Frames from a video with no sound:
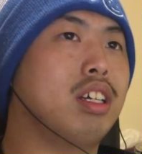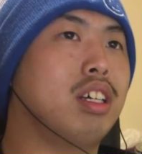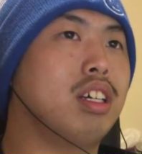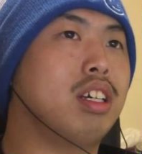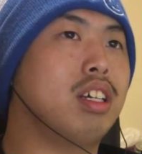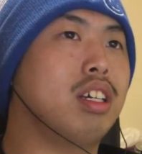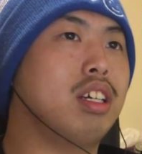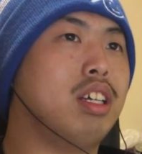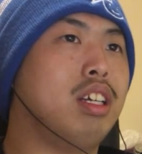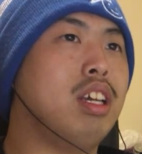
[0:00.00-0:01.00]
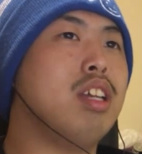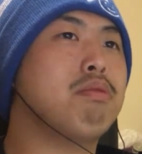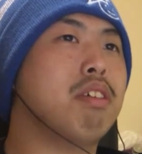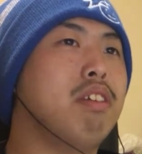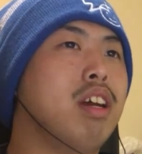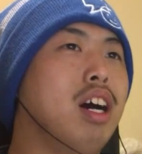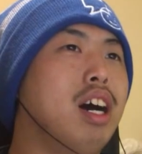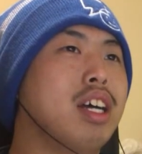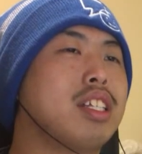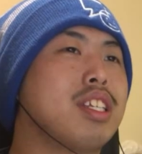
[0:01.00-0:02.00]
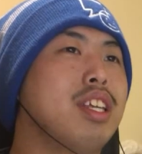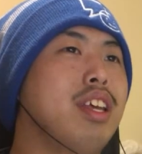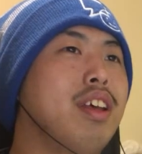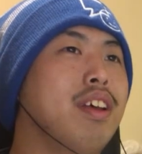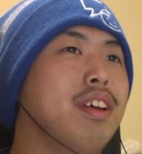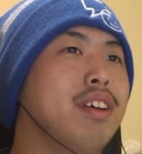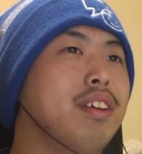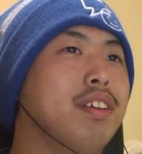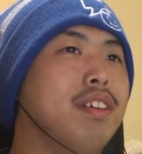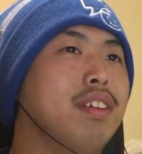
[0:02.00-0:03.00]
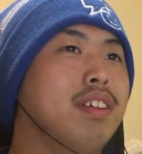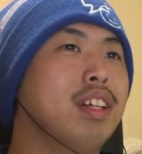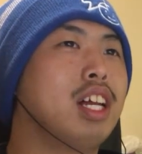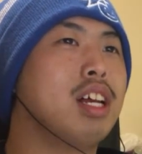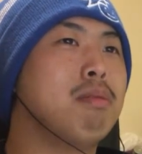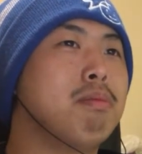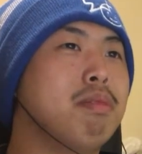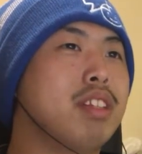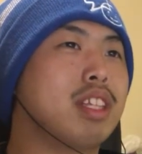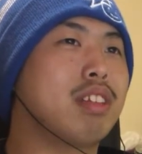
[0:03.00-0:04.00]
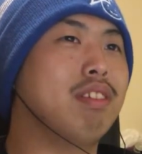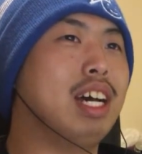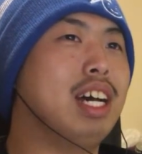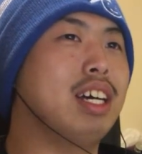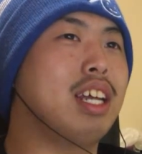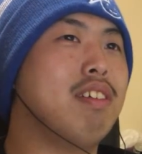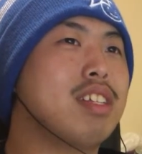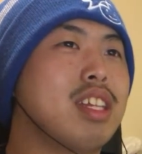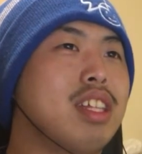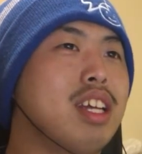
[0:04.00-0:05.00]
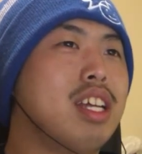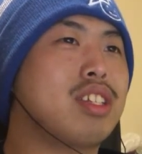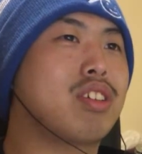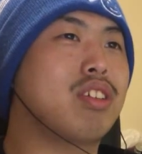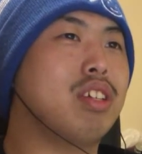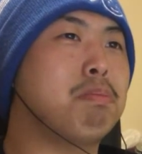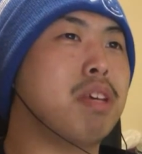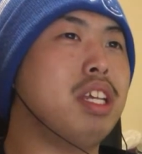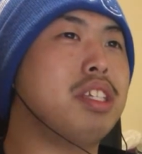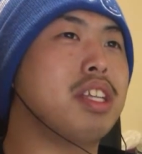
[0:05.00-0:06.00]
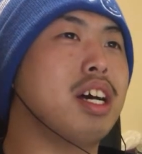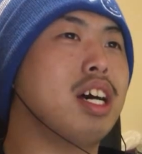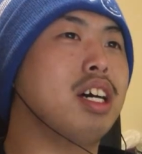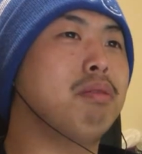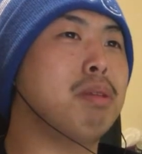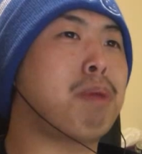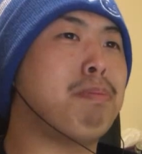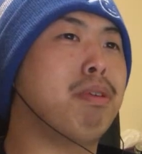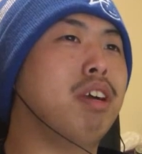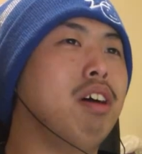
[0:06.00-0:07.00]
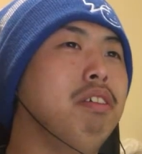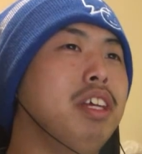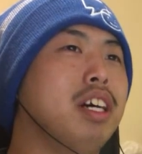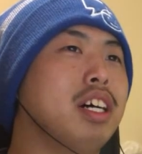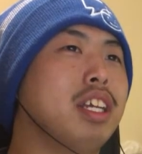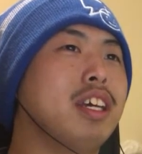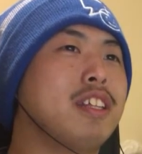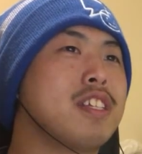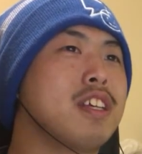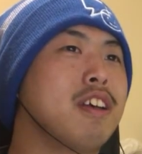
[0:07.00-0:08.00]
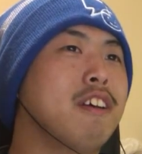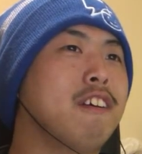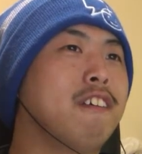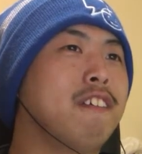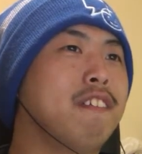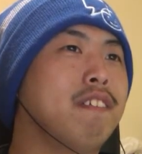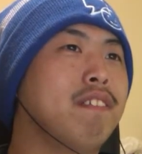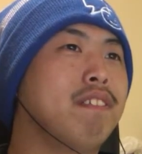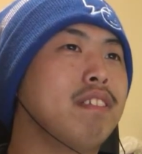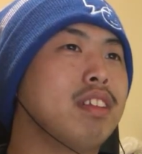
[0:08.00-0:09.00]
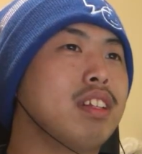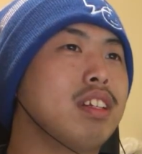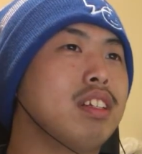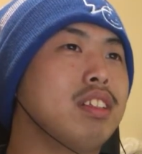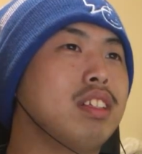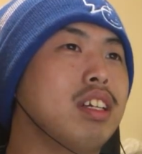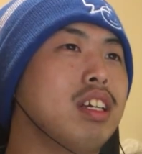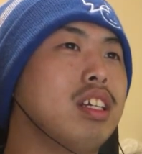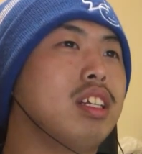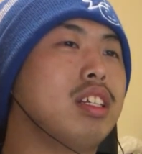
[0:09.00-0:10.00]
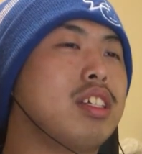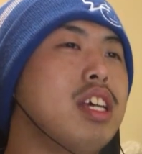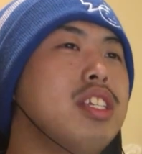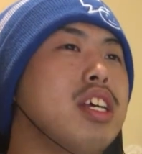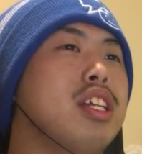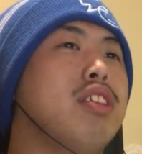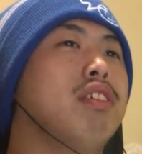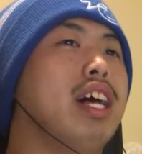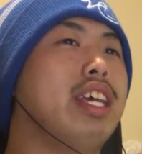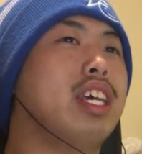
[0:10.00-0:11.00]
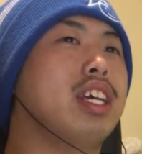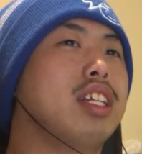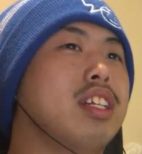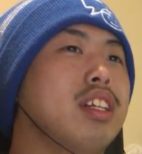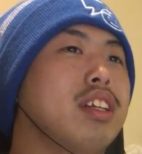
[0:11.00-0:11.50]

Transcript: pretty hot. It is really hot. Damn, it looks pretty good. Wow, that was a nice, good pizza go, with pepperoni on it. Little Caesar's pretzel pizza. Taste it. You like it?